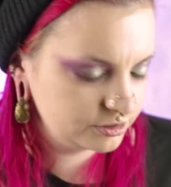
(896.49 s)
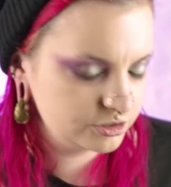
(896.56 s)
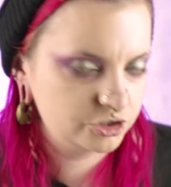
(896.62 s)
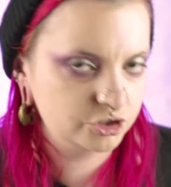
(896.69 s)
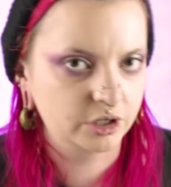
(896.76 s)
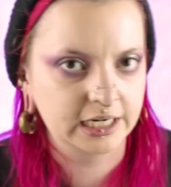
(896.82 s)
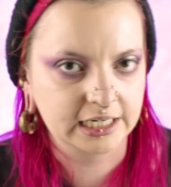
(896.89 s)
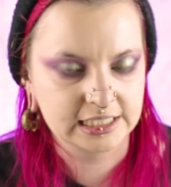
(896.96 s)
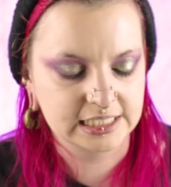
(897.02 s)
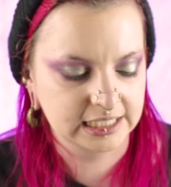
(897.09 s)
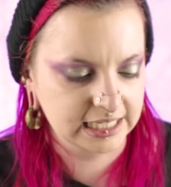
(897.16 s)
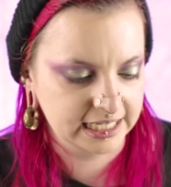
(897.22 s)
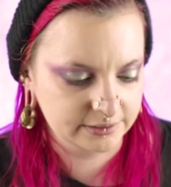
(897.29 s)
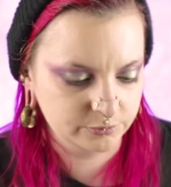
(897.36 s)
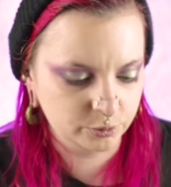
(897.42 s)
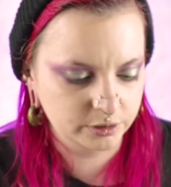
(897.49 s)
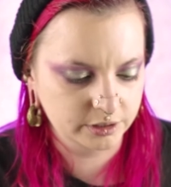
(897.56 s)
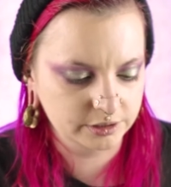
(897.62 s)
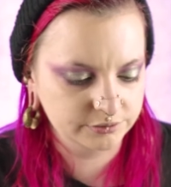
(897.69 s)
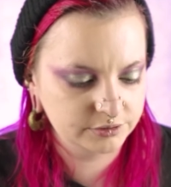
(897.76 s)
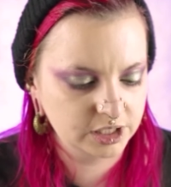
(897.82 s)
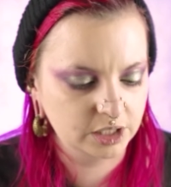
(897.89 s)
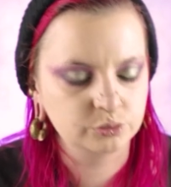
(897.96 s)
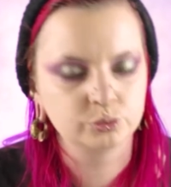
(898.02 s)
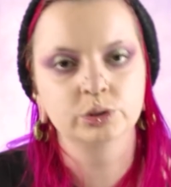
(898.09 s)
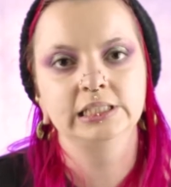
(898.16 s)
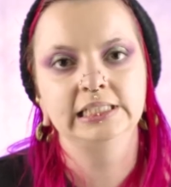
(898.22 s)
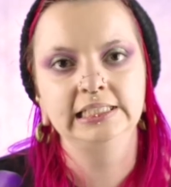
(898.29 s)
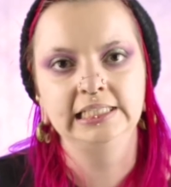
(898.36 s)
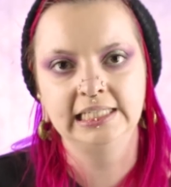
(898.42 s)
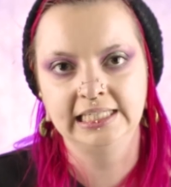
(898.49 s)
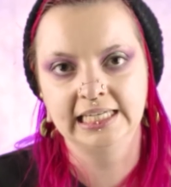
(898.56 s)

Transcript: trying to get, well, not really